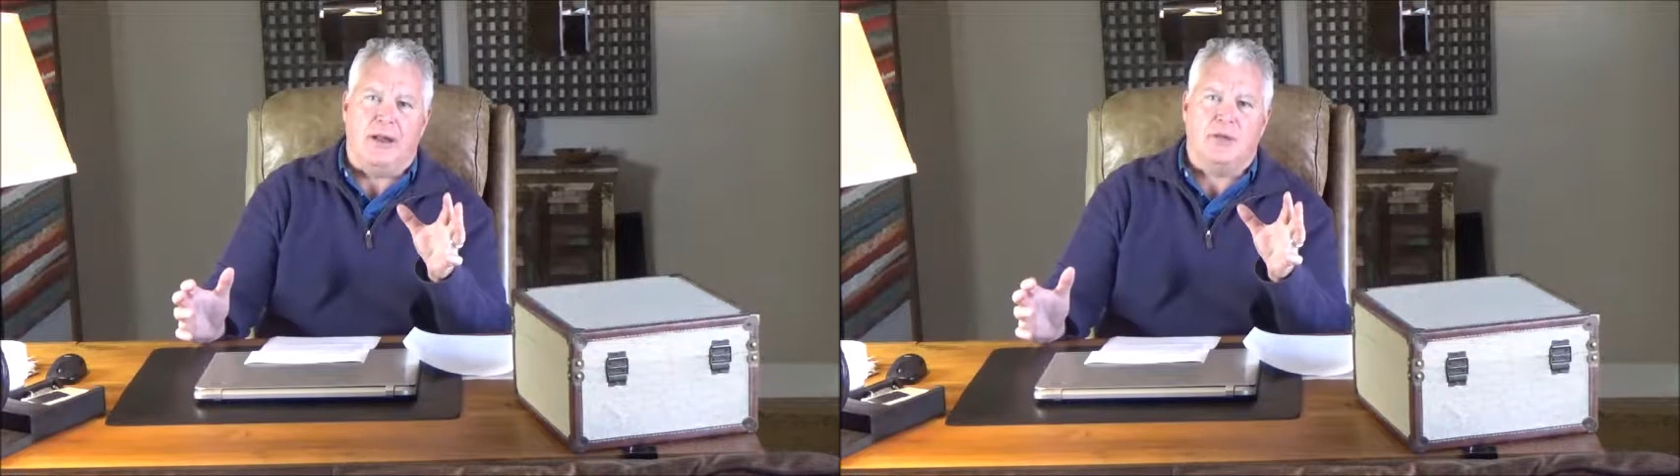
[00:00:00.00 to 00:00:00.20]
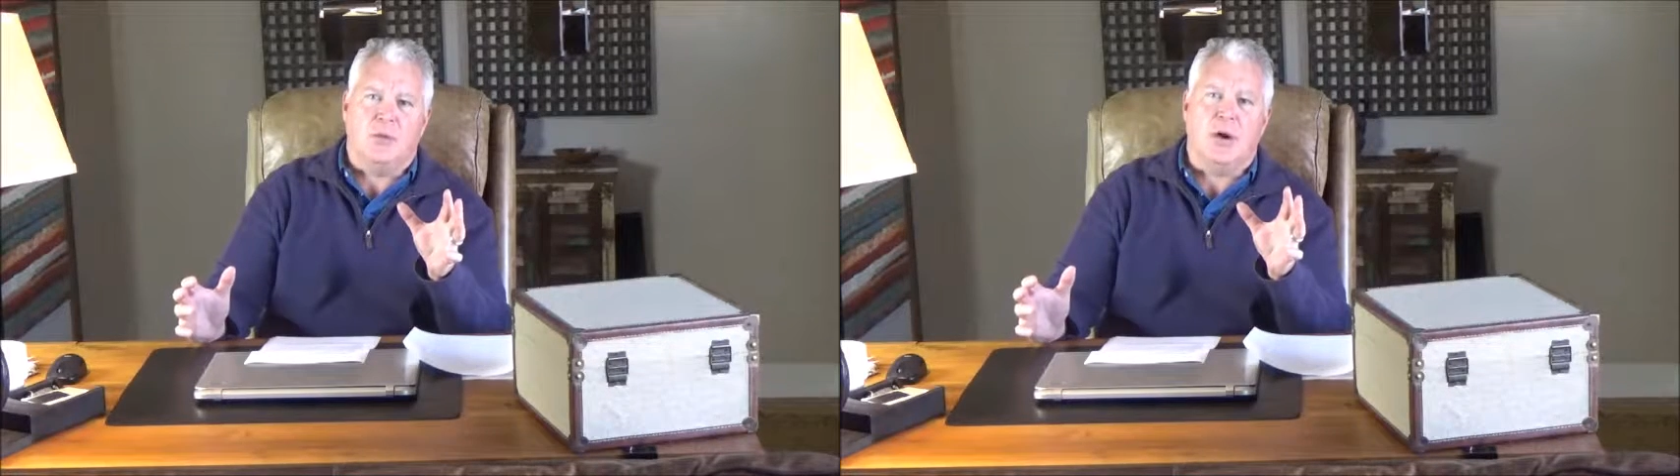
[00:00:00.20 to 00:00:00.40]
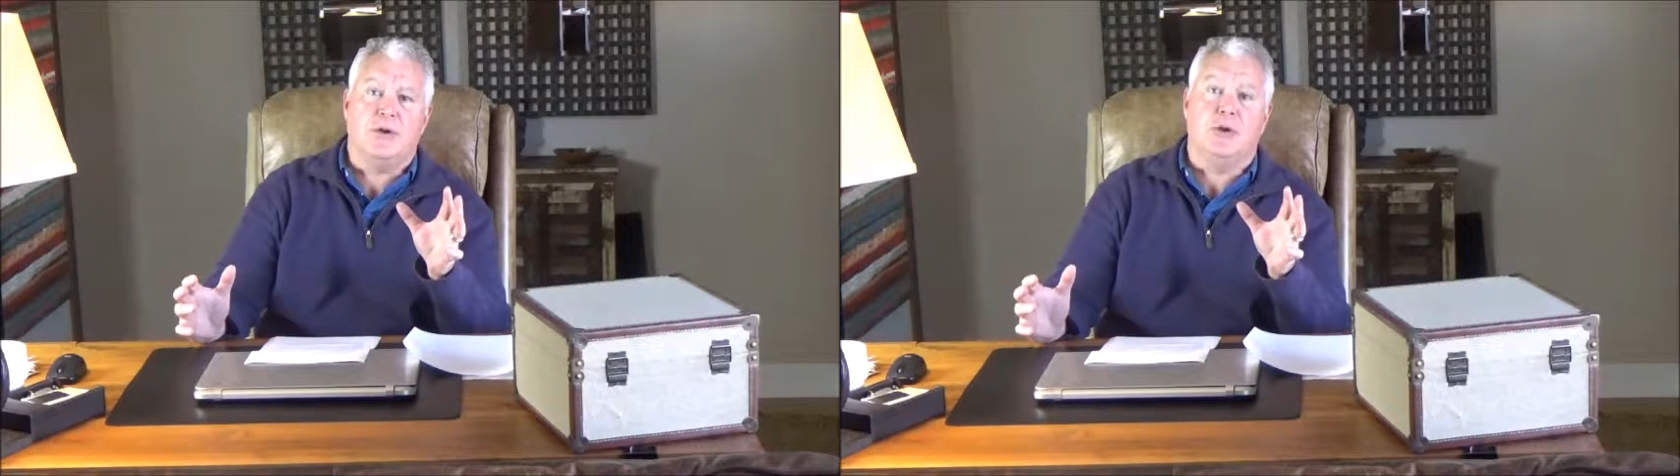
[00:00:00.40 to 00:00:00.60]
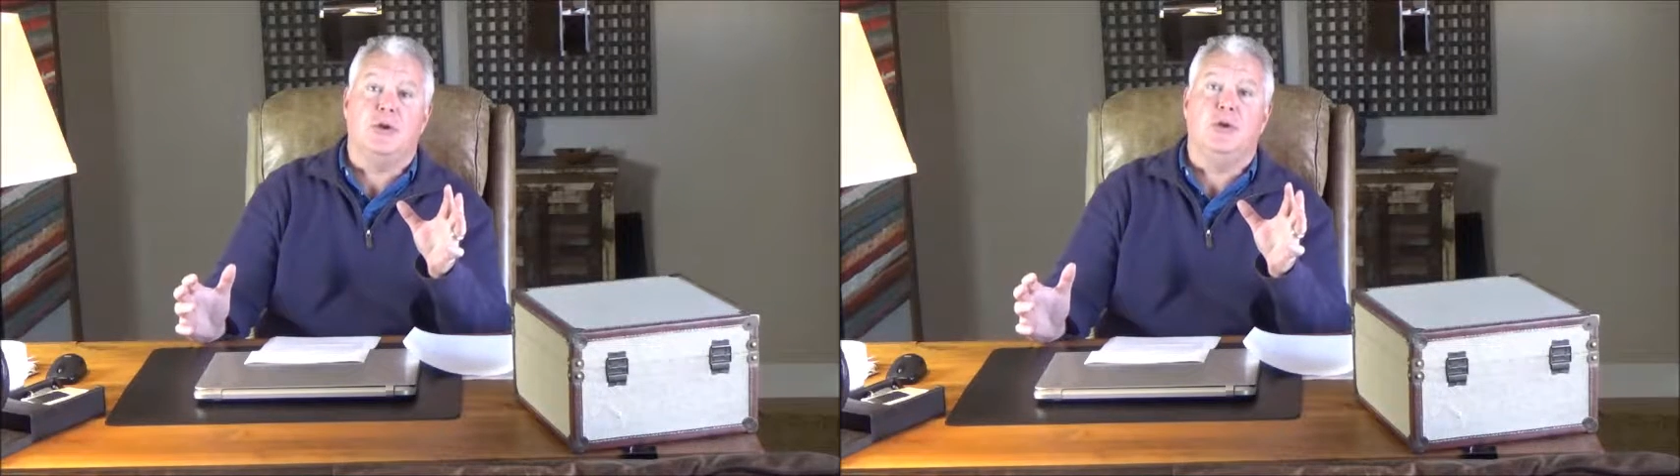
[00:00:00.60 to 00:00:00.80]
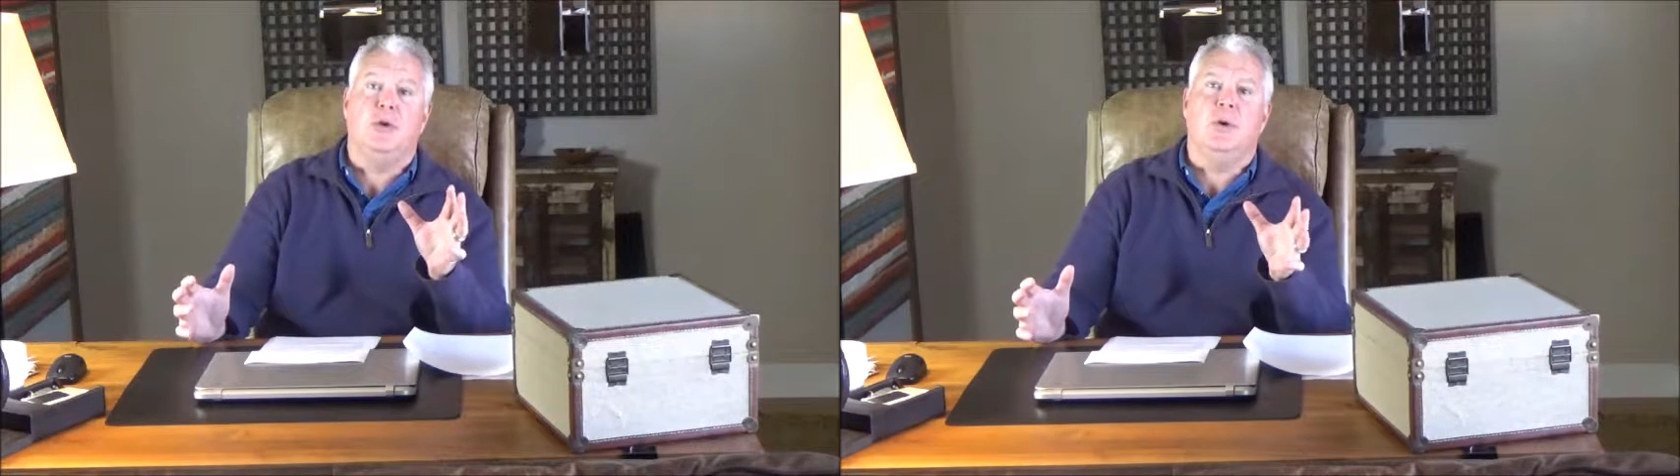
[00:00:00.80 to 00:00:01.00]
it's what you're
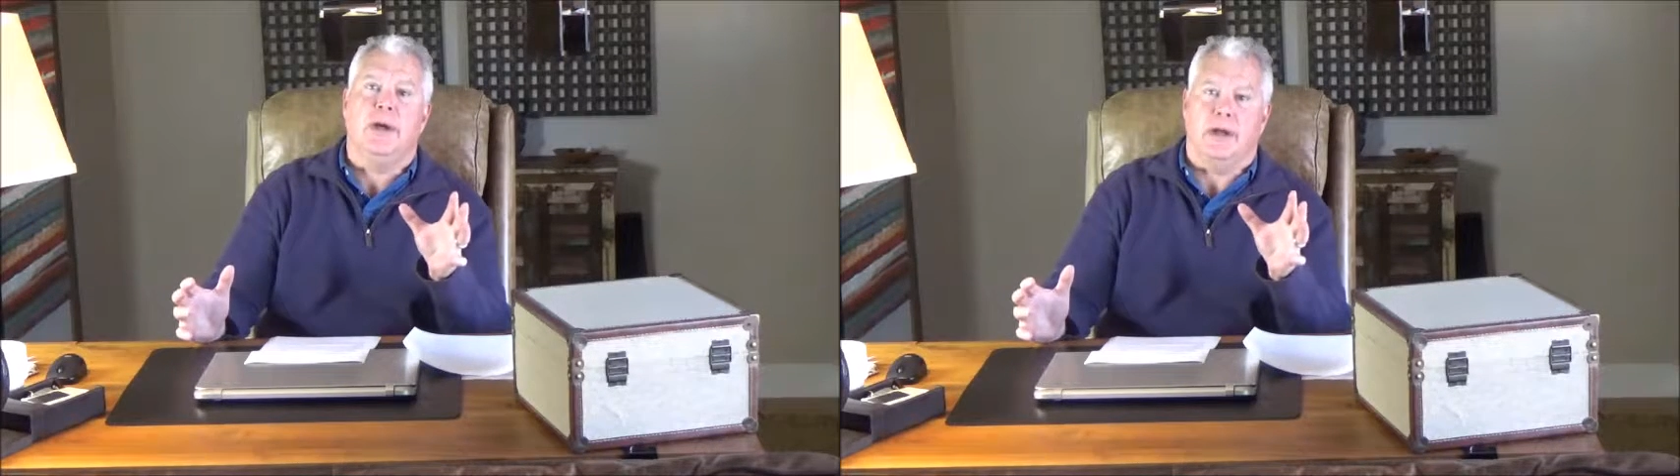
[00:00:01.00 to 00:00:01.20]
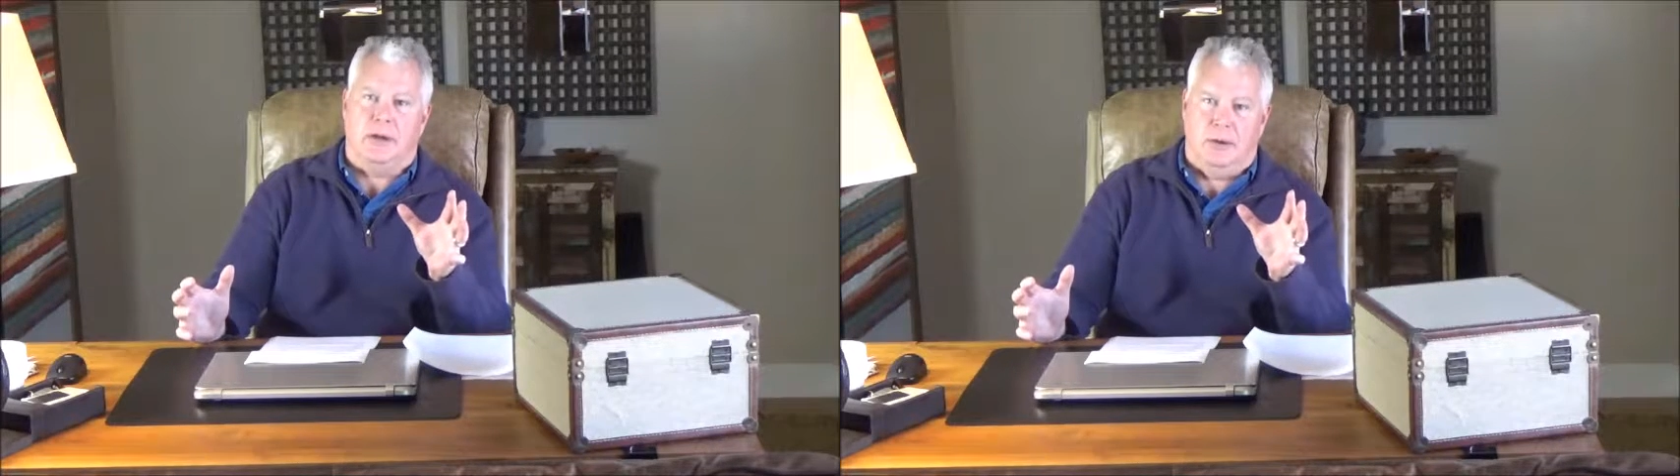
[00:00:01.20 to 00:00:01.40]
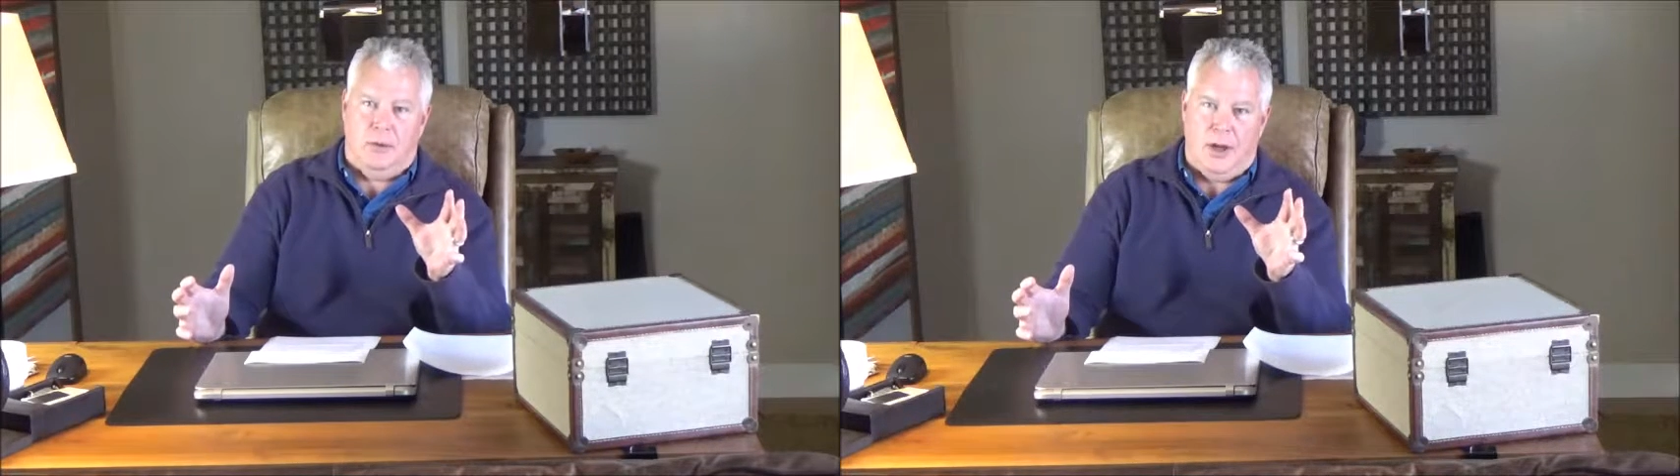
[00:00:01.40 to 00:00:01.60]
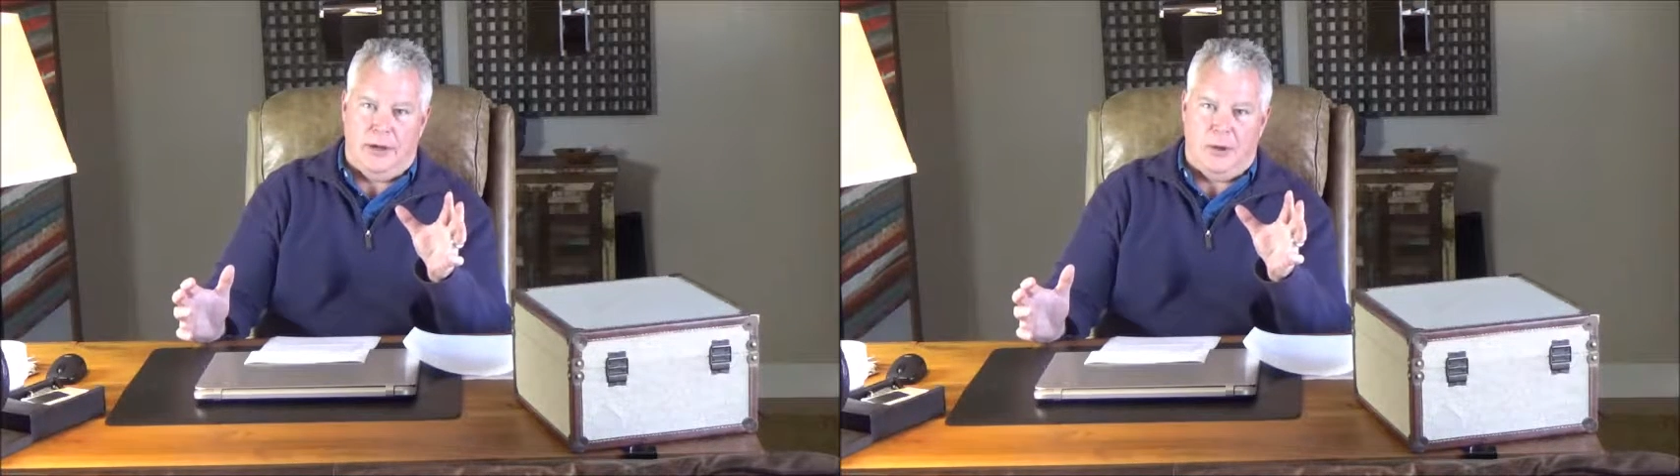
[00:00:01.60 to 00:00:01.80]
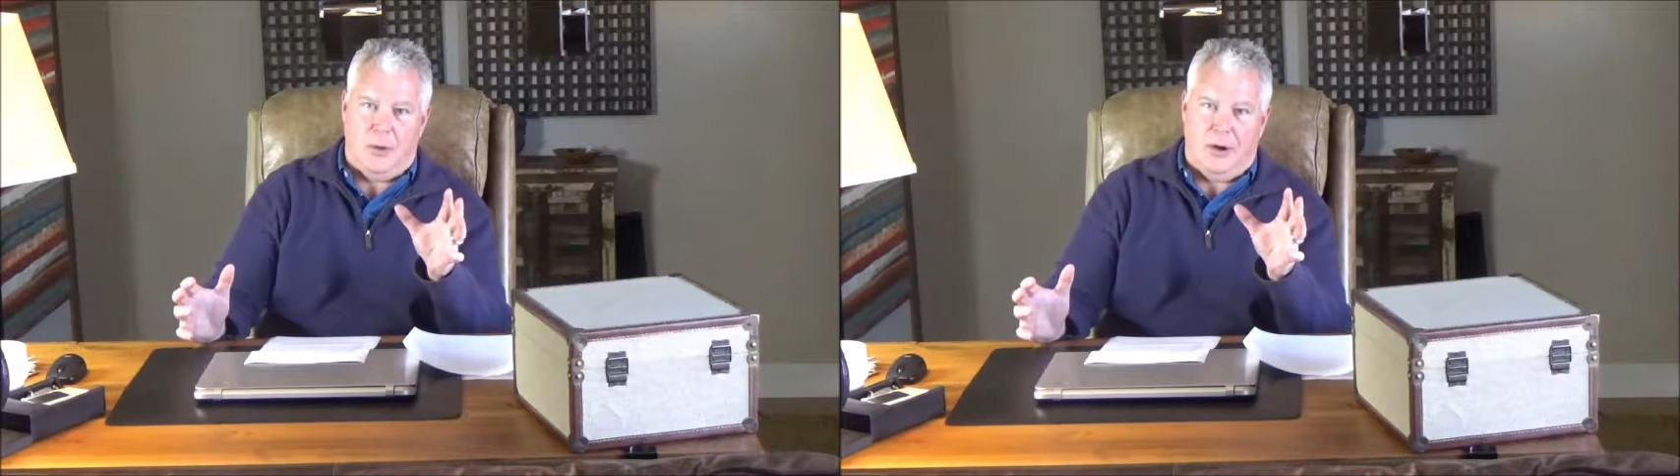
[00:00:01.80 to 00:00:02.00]
doing while
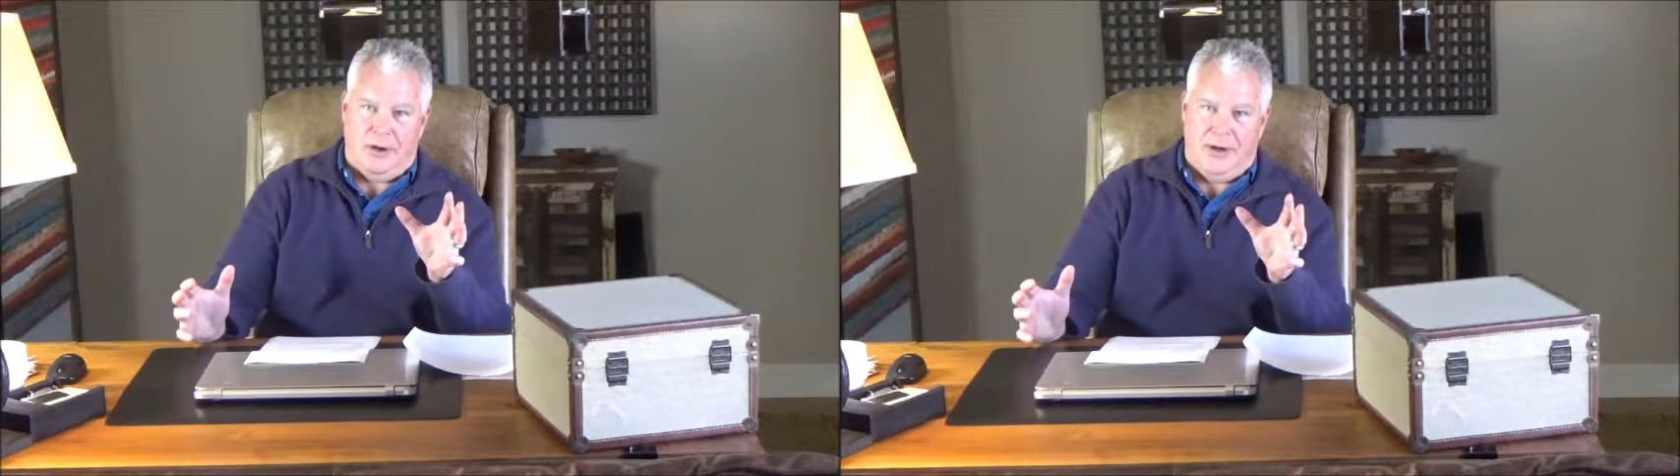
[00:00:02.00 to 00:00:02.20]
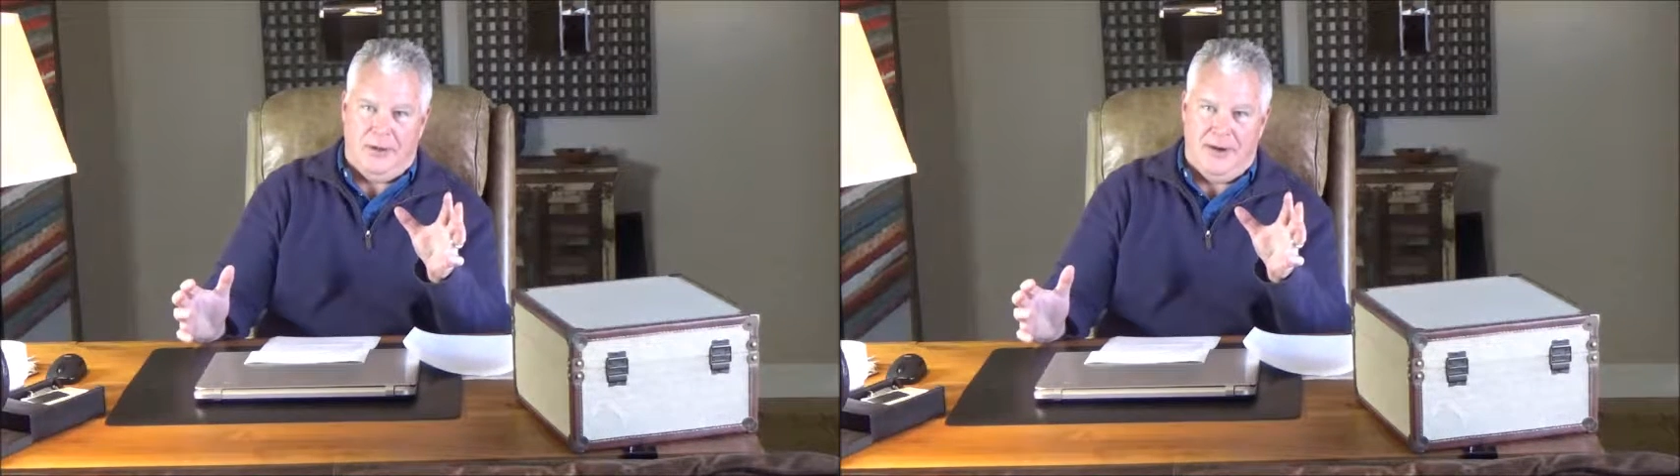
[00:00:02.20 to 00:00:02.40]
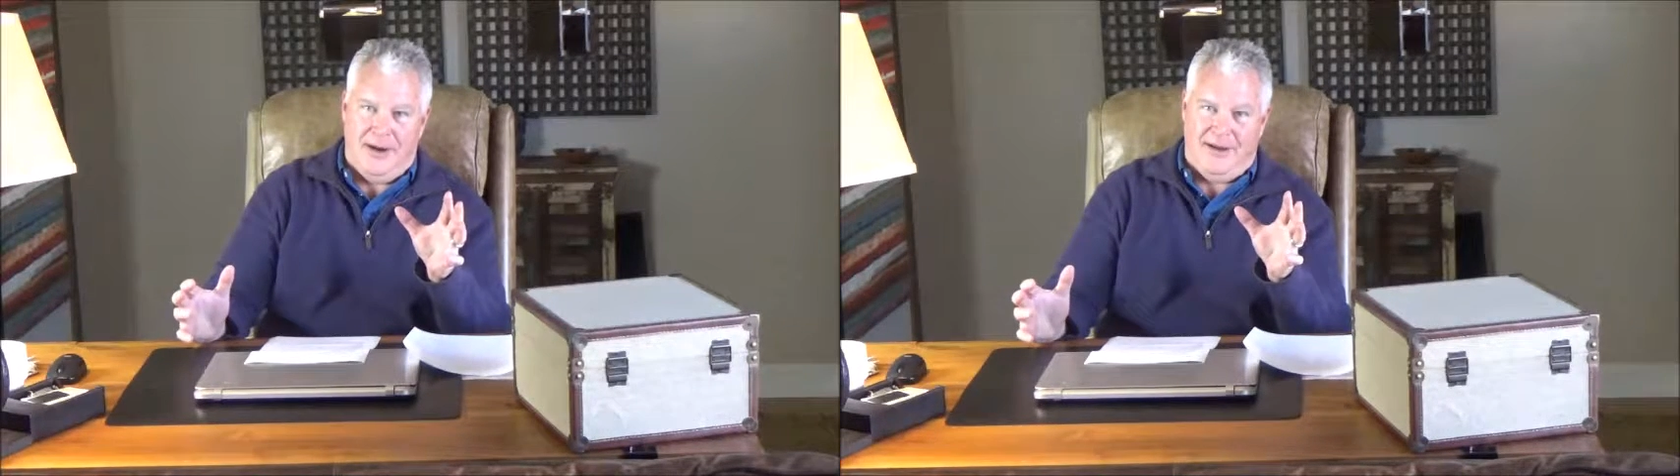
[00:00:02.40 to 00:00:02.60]
you're walking around.